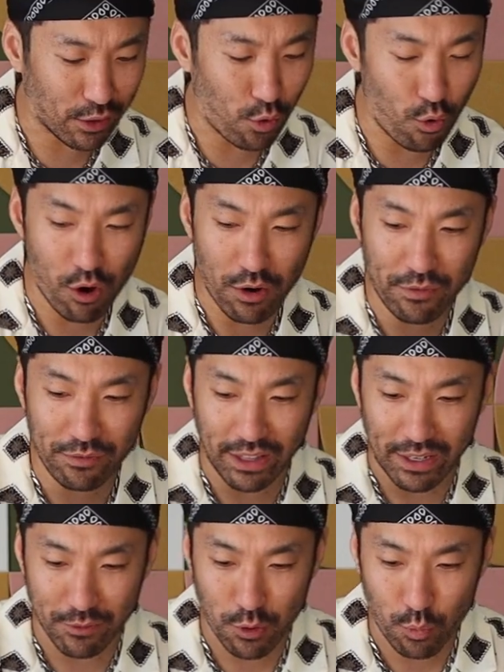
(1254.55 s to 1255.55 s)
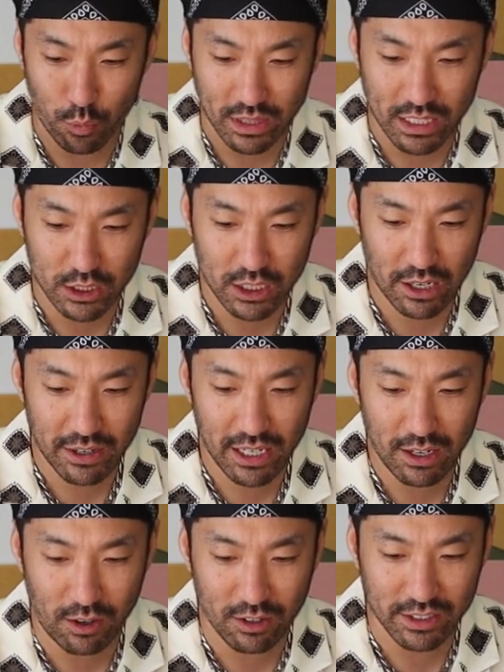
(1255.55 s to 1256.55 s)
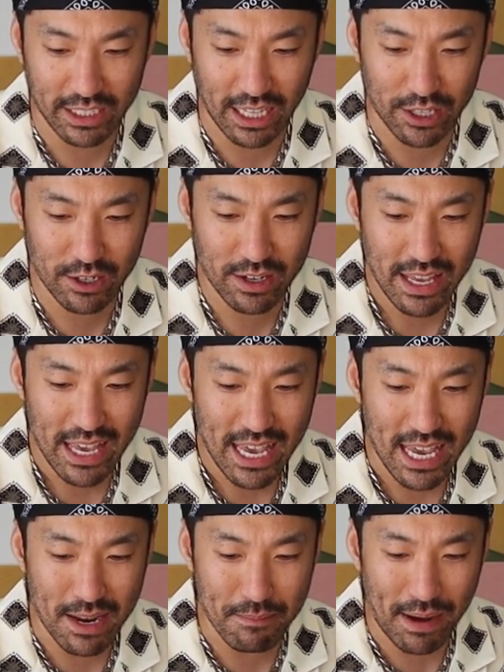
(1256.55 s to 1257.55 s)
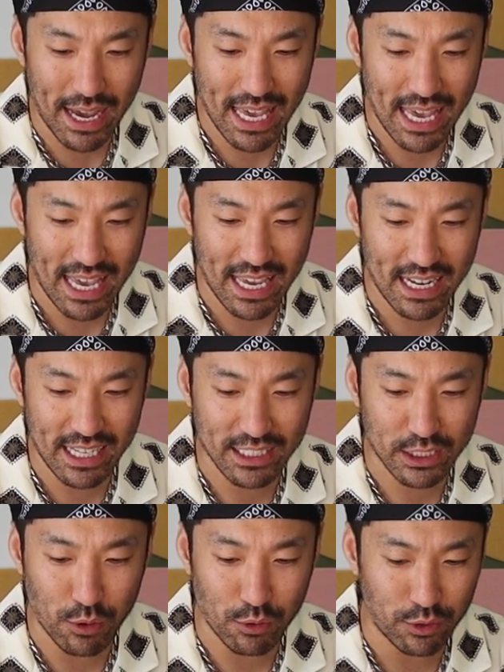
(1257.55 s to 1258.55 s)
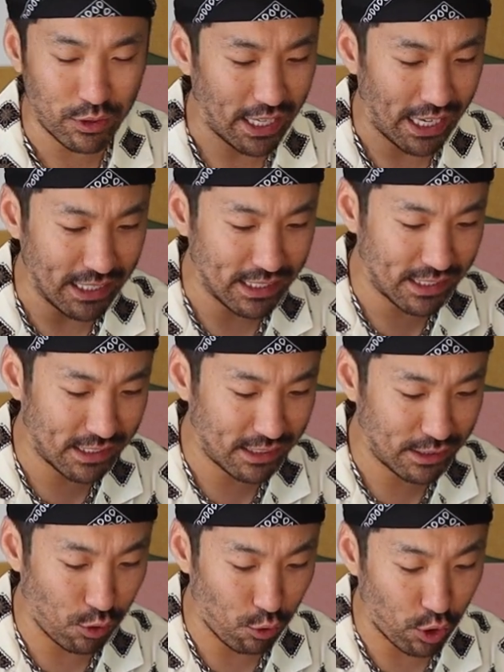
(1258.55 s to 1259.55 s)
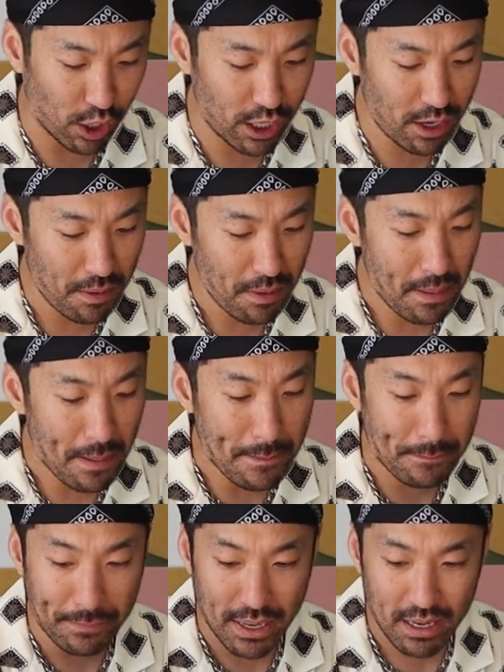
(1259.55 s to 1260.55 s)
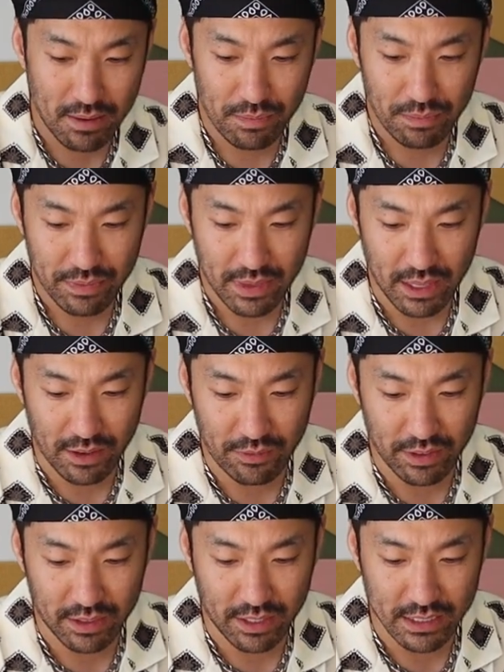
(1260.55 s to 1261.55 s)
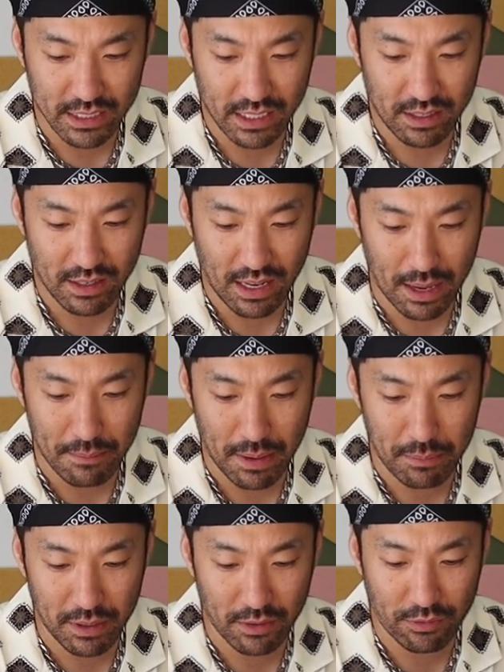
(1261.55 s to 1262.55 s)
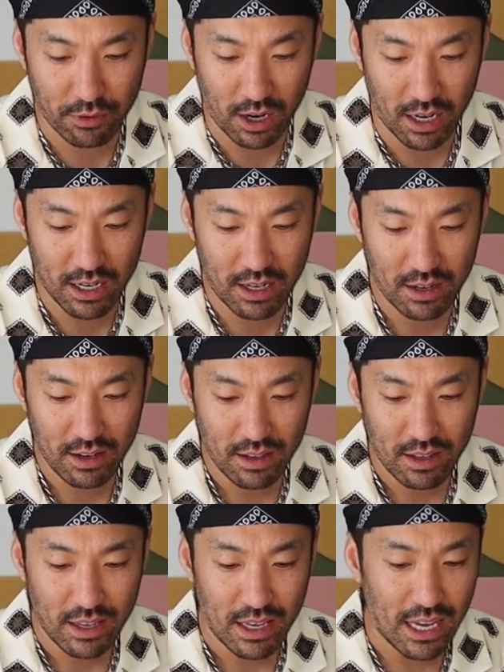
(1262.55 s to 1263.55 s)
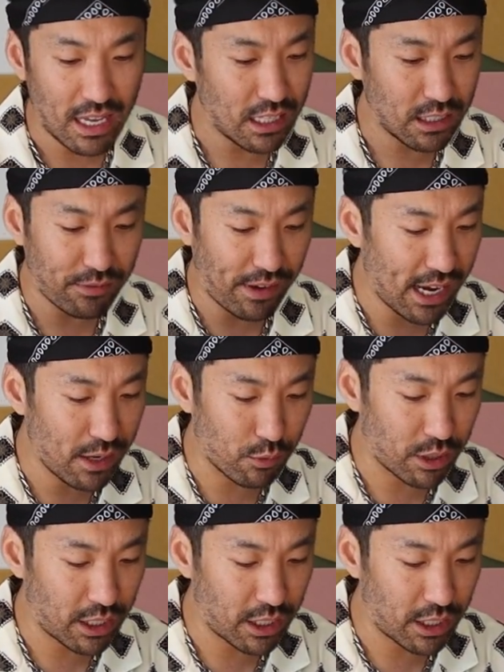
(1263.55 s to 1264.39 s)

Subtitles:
the corn flavor with the cherry all together. In my head, it's going to taste so good, but if it doesn't, I might be a fraud, and that's fine.